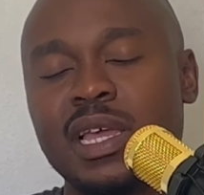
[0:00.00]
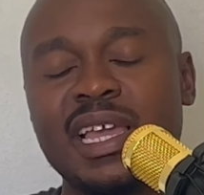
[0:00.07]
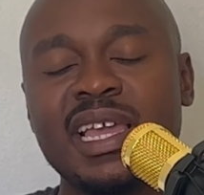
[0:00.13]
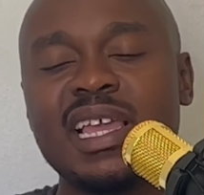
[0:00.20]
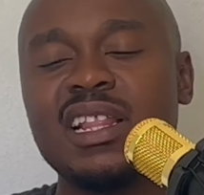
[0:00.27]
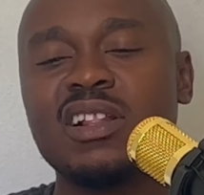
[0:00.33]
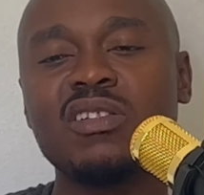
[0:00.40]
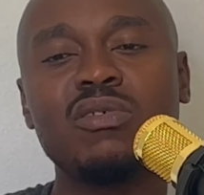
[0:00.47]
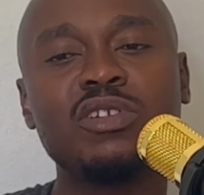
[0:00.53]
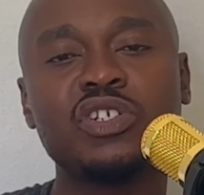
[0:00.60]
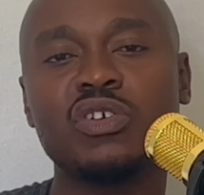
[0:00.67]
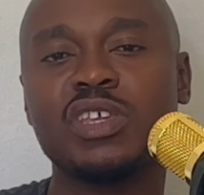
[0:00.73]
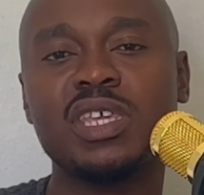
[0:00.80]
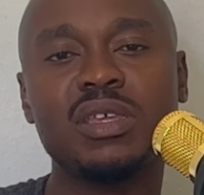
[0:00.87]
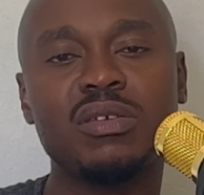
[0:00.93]

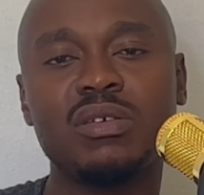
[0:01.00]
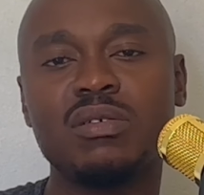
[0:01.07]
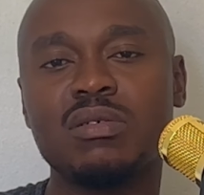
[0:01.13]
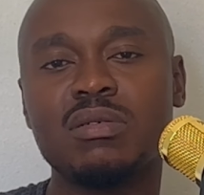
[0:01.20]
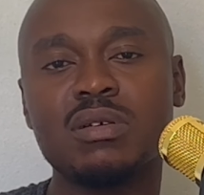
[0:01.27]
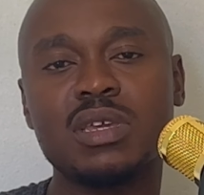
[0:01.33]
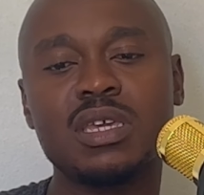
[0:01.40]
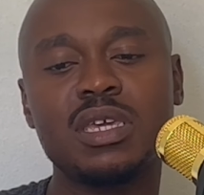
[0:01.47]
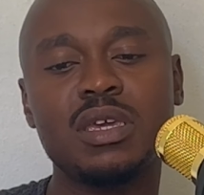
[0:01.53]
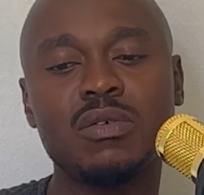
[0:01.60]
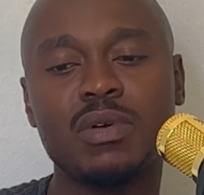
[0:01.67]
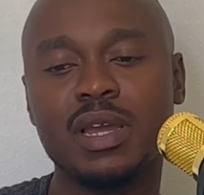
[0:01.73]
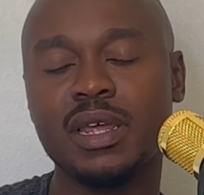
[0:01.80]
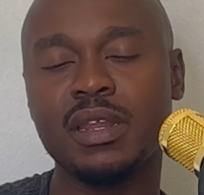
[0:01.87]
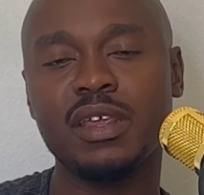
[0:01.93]
Include your
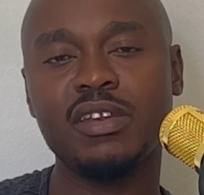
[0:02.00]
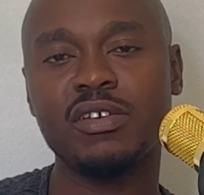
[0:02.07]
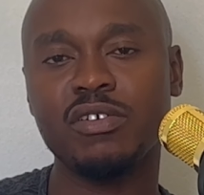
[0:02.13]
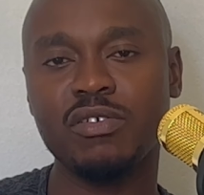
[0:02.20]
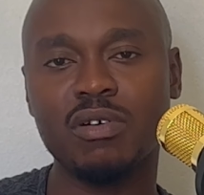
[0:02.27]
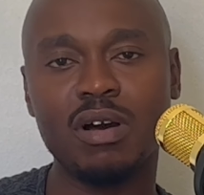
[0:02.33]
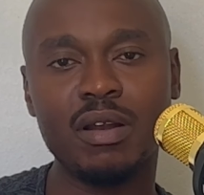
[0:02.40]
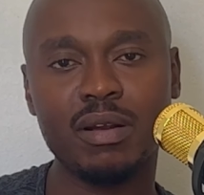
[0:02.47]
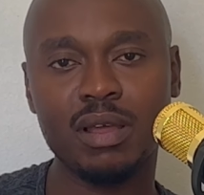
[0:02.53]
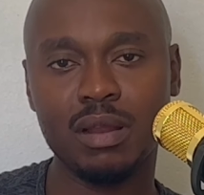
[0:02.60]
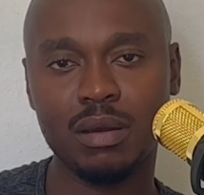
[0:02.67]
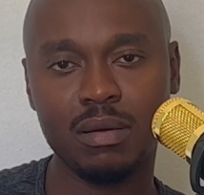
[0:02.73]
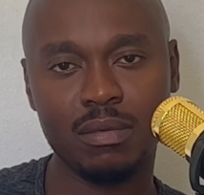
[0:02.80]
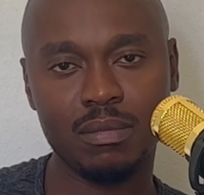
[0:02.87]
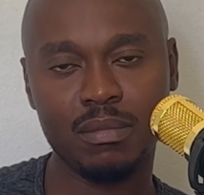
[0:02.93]
keyword in your URL.
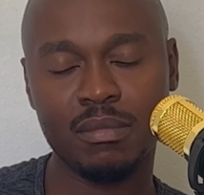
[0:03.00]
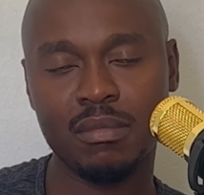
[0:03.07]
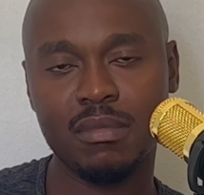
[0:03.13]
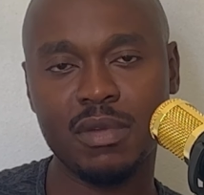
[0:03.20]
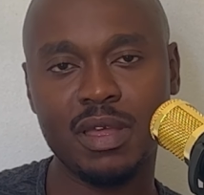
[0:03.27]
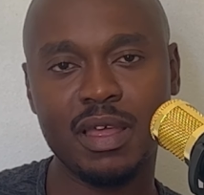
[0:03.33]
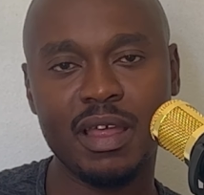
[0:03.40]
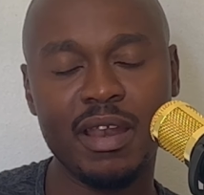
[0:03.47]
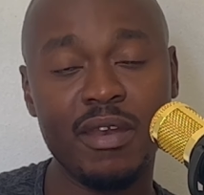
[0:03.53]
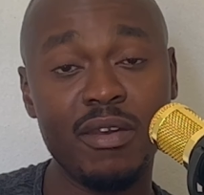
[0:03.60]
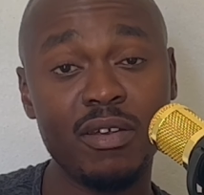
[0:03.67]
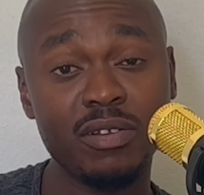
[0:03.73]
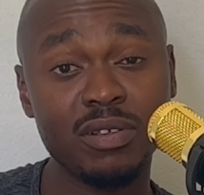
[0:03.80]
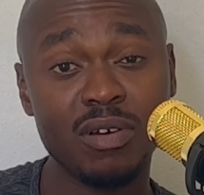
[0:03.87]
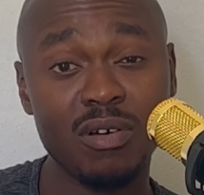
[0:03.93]

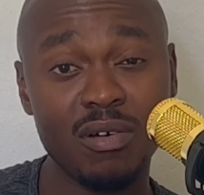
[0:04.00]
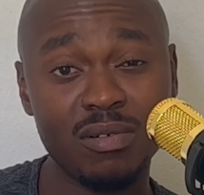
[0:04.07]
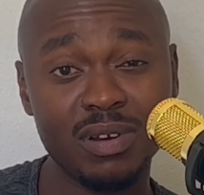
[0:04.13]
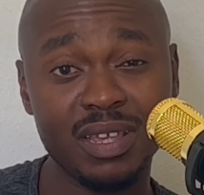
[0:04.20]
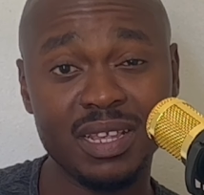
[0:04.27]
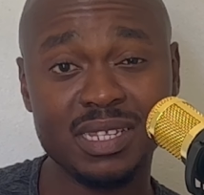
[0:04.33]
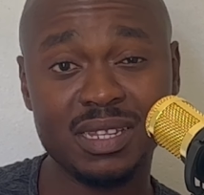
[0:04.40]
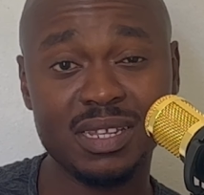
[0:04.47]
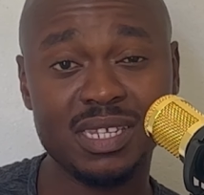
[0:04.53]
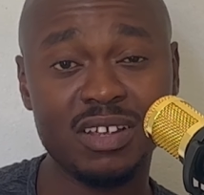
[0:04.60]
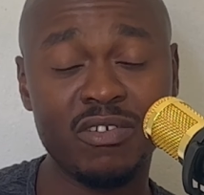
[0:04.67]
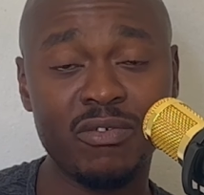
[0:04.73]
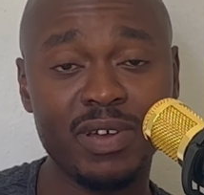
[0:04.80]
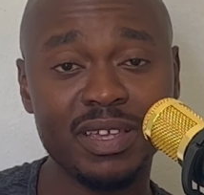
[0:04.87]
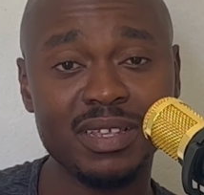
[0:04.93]
Not only is this a
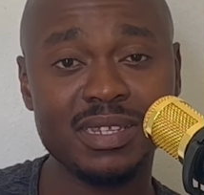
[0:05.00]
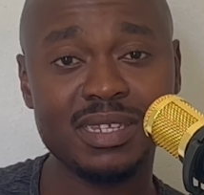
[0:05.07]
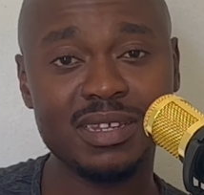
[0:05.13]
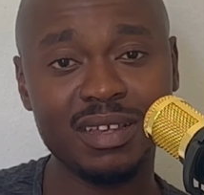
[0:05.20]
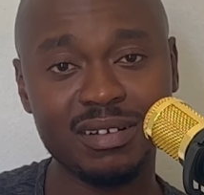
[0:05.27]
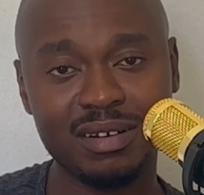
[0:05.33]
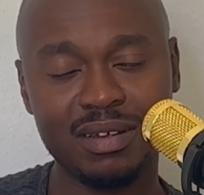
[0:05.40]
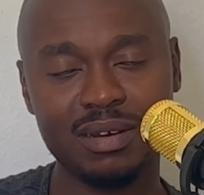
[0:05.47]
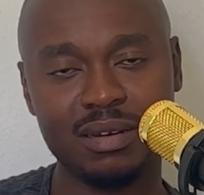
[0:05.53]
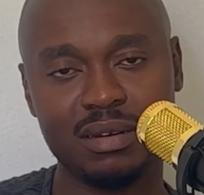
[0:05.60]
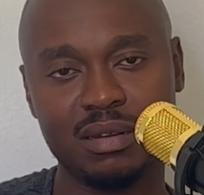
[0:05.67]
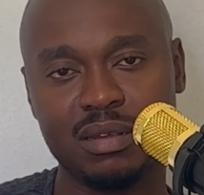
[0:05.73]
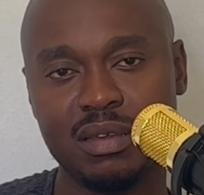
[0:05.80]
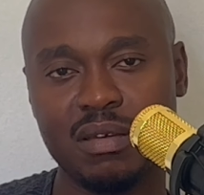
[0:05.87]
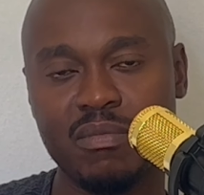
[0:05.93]
ranking signal,
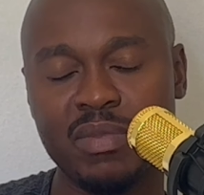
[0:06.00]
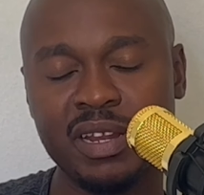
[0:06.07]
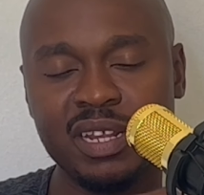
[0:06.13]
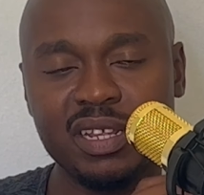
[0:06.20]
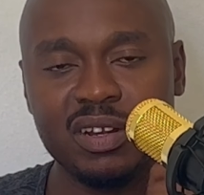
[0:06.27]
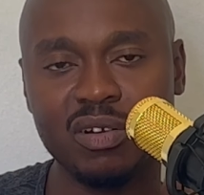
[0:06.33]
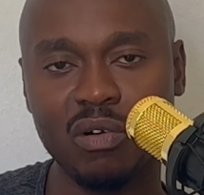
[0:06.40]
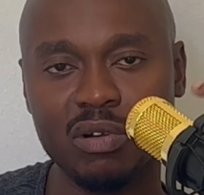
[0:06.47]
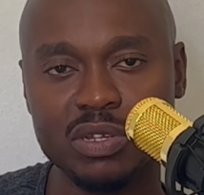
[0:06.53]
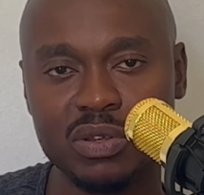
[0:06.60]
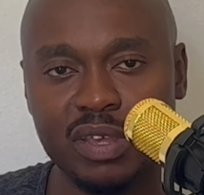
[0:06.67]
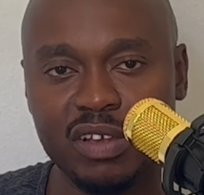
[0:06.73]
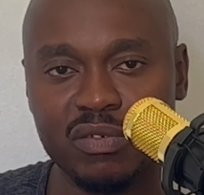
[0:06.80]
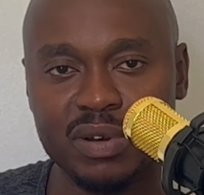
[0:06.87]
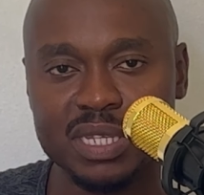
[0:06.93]
but it also
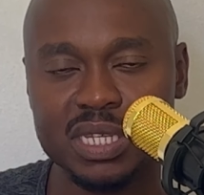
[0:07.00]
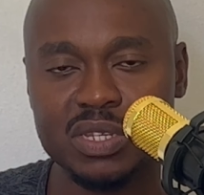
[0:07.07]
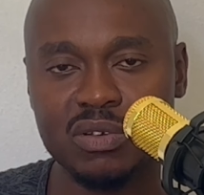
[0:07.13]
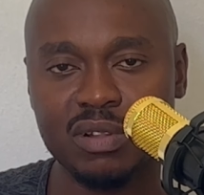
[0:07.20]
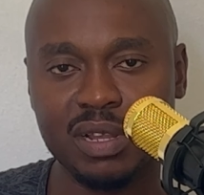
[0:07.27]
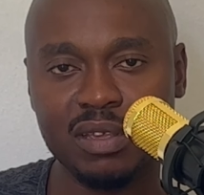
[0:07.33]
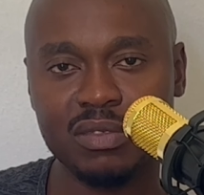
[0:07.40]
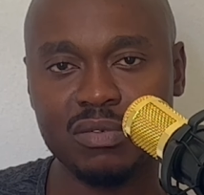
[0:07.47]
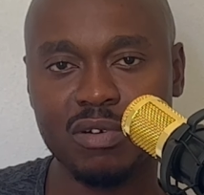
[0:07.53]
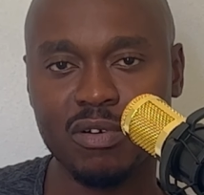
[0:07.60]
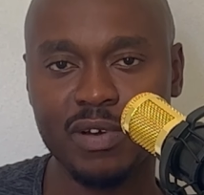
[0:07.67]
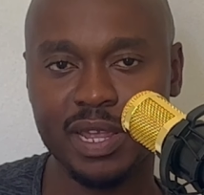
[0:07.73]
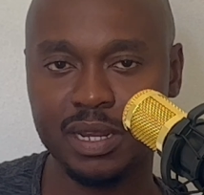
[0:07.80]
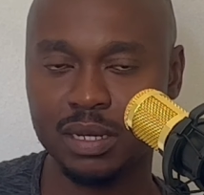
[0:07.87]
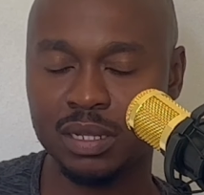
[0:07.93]
increases your click-through
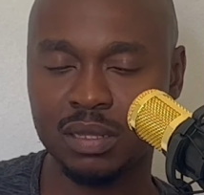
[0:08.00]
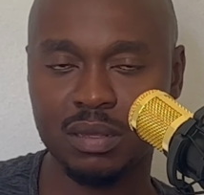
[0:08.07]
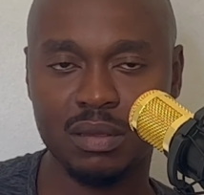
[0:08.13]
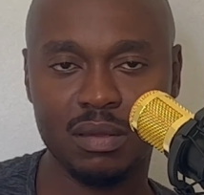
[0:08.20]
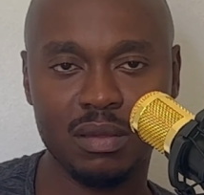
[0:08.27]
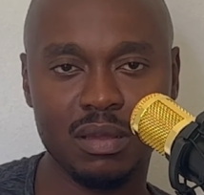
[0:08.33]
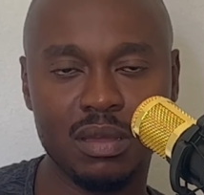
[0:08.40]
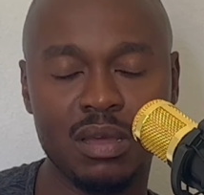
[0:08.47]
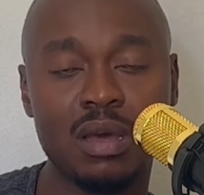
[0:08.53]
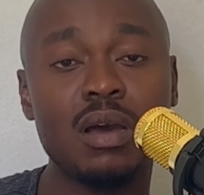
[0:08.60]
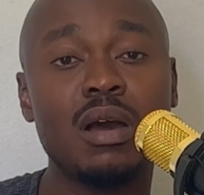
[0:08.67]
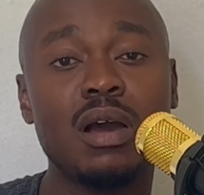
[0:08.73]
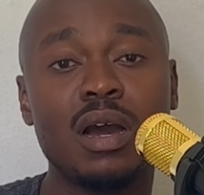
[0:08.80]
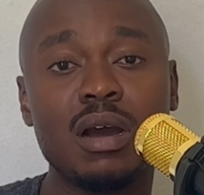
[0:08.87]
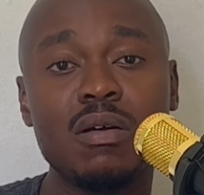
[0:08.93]
rate.
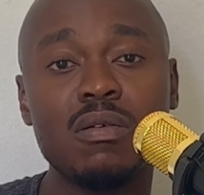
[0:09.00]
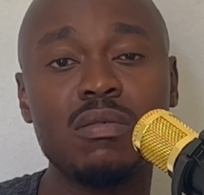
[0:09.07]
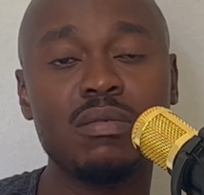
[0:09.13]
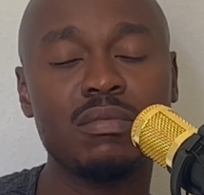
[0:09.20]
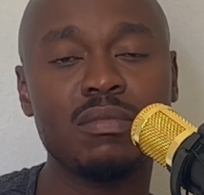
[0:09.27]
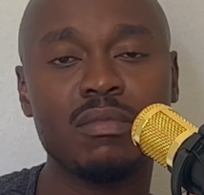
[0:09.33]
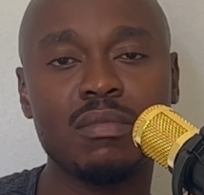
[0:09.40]
How?